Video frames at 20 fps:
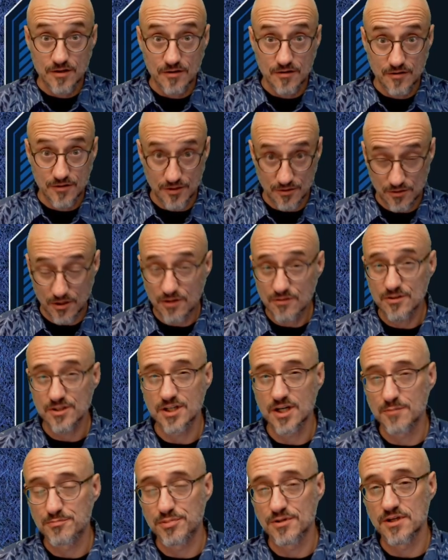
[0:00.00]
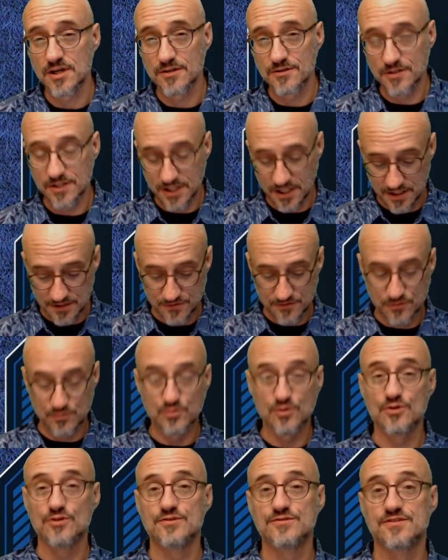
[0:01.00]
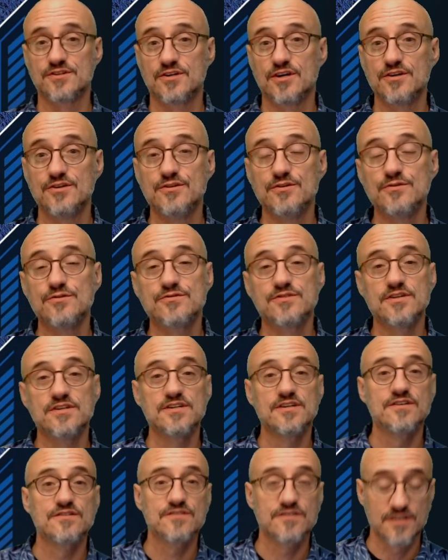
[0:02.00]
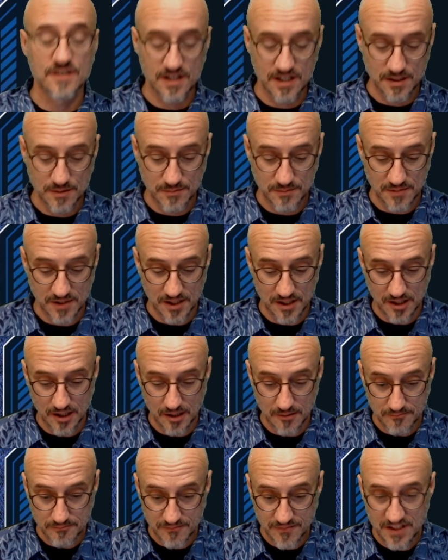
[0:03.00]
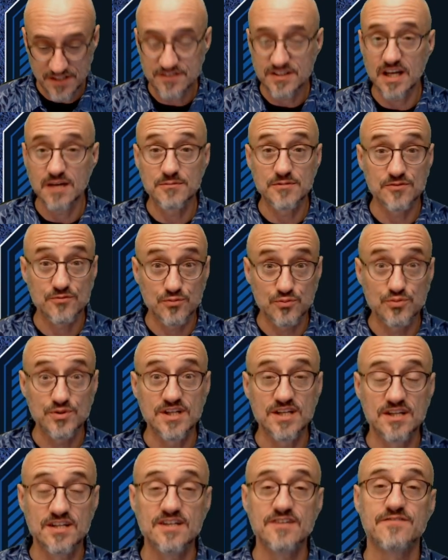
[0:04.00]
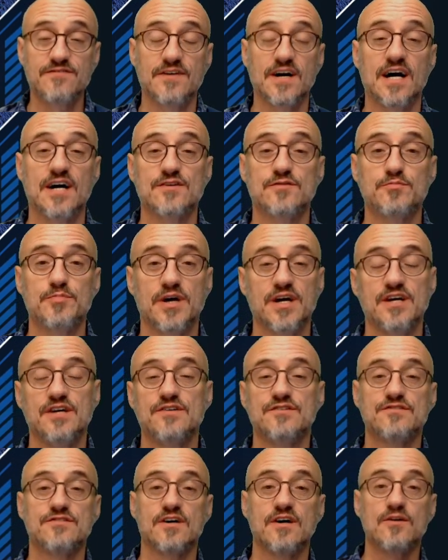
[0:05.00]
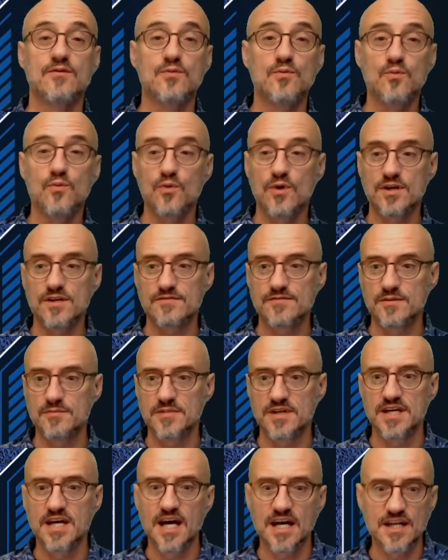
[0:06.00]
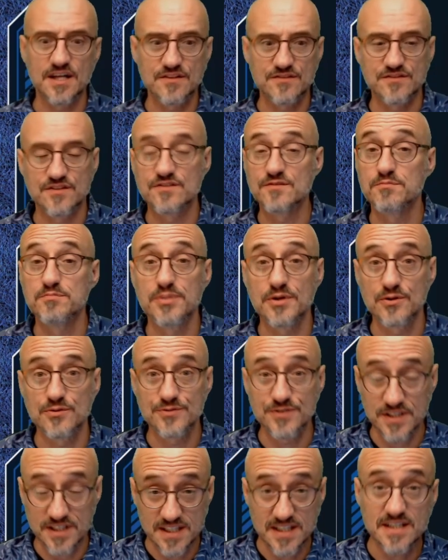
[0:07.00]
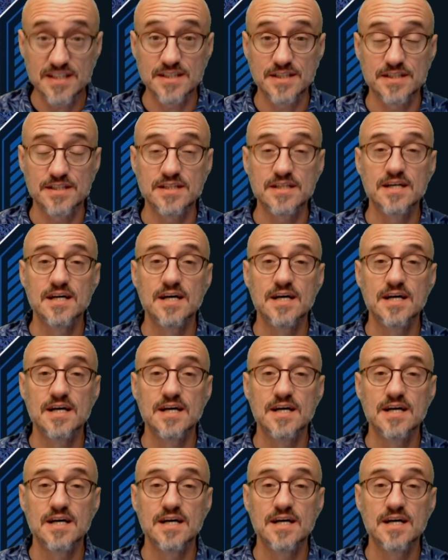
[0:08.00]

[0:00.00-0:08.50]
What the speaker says: There are a couple other kinds of roles that are used in this game. This game is really fast paced, and one of the mechanics that's built in